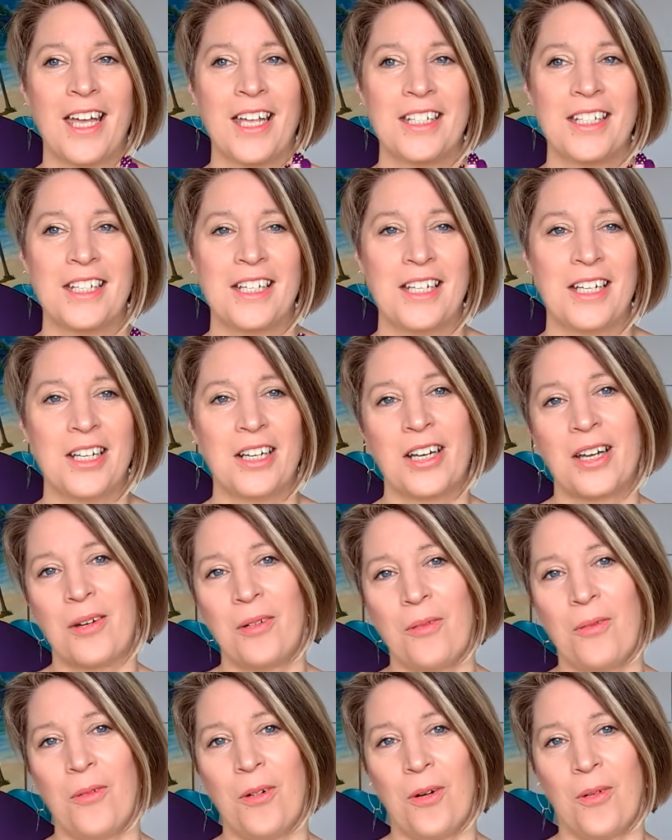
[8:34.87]
to look
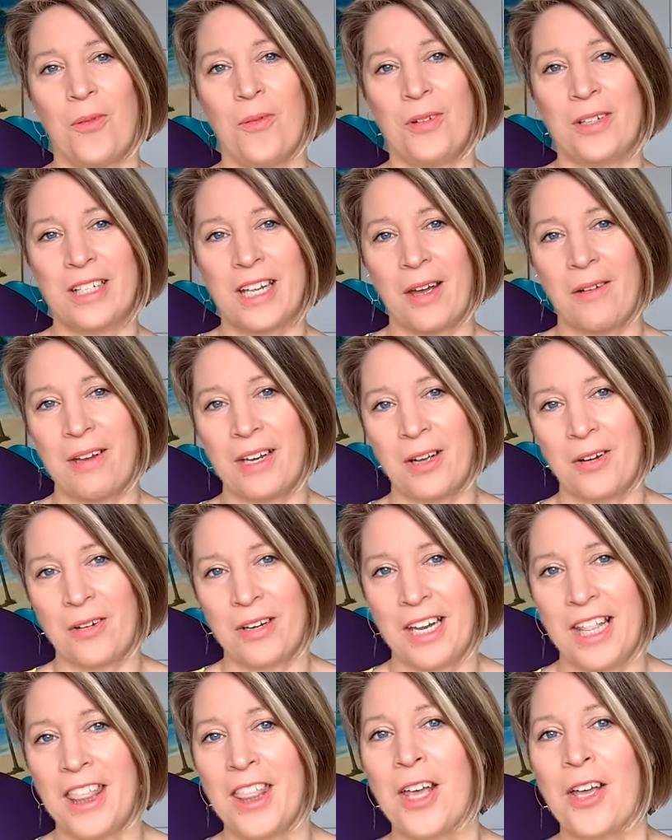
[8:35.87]
at what was going
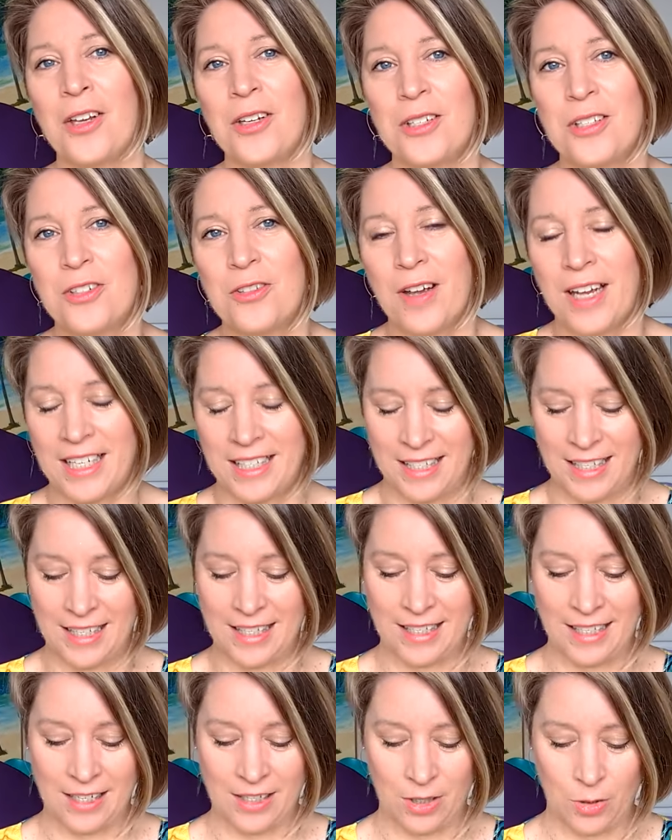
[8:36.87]
on in those
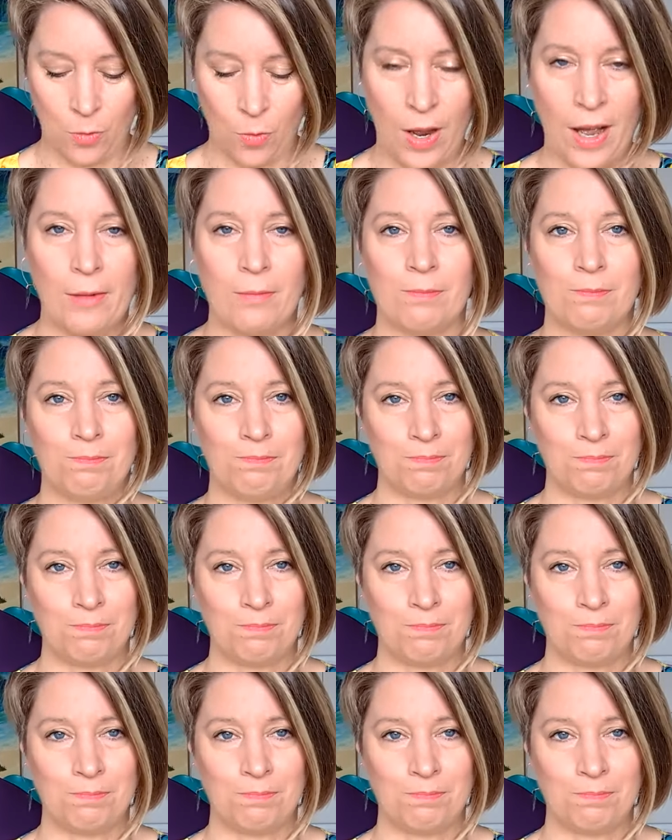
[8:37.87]
dresses as well.